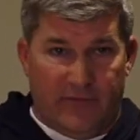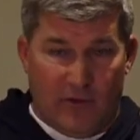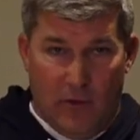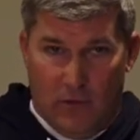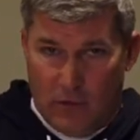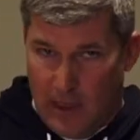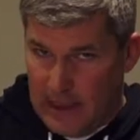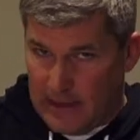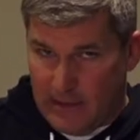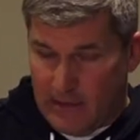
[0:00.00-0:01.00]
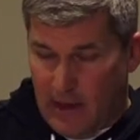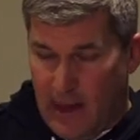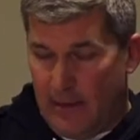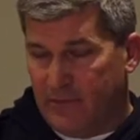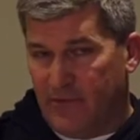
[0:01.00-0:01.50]
So a lot of
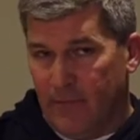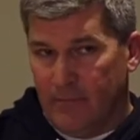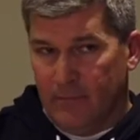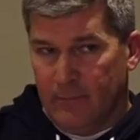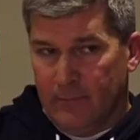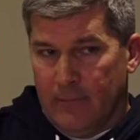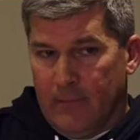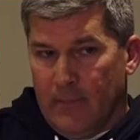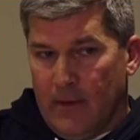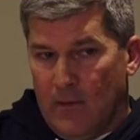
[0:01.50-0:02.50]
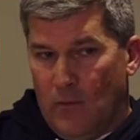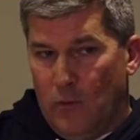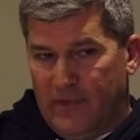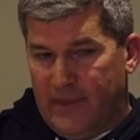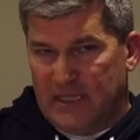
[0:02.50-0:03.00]
times
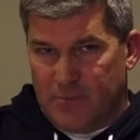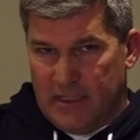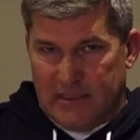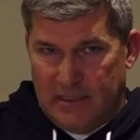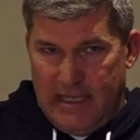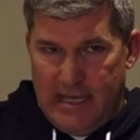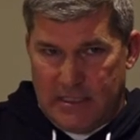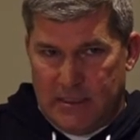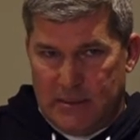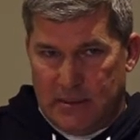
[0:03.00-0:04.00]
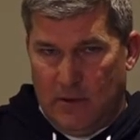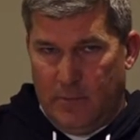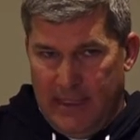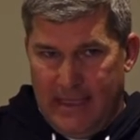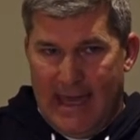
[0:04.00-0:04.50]
with these presentations, there'll
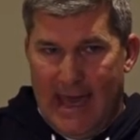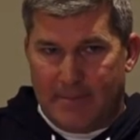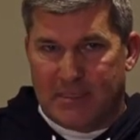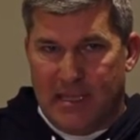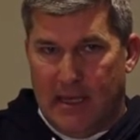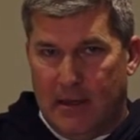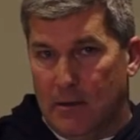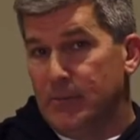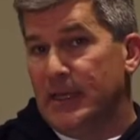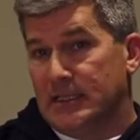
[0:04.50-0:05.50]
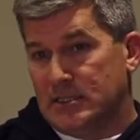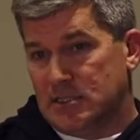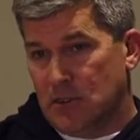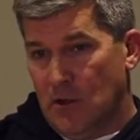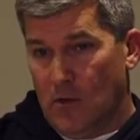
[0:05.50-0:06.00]
be gaps that are
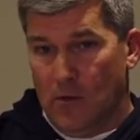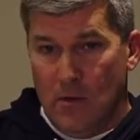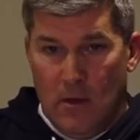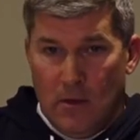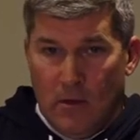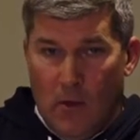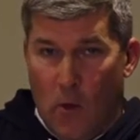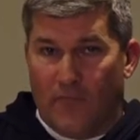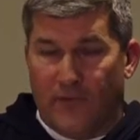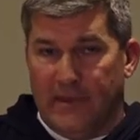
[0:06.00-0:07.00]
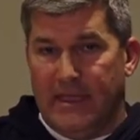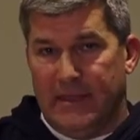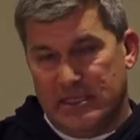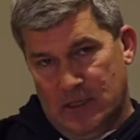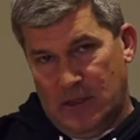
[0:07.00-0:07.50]
missed. So hopefully
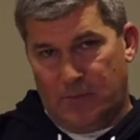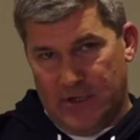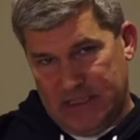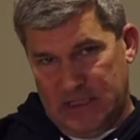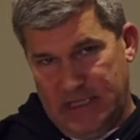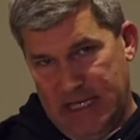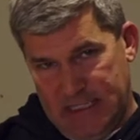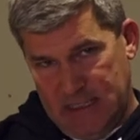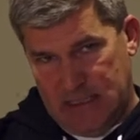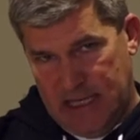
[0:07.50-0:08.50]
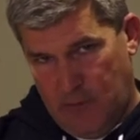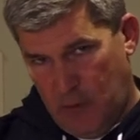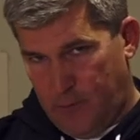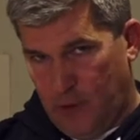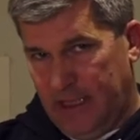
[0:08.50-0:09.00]
these other presentations that
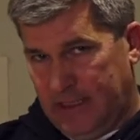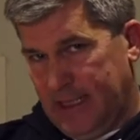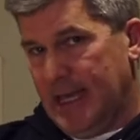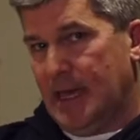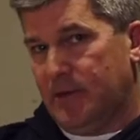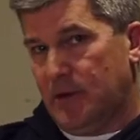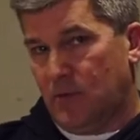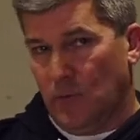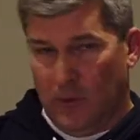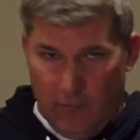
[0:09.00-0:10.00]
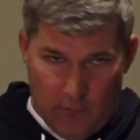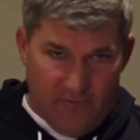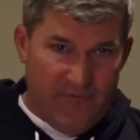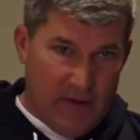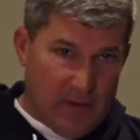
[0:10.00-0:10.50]
we're putting together will
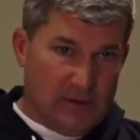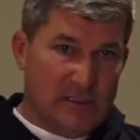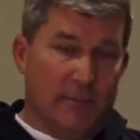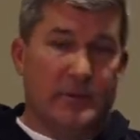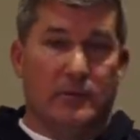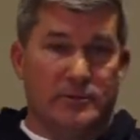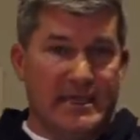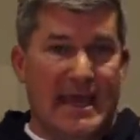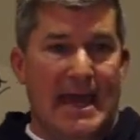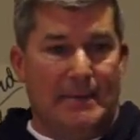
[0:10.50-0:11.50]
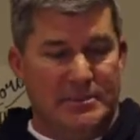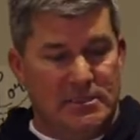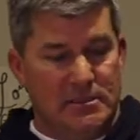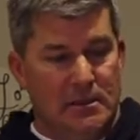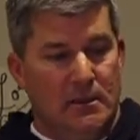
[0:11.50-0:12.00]
fill some of those gaps.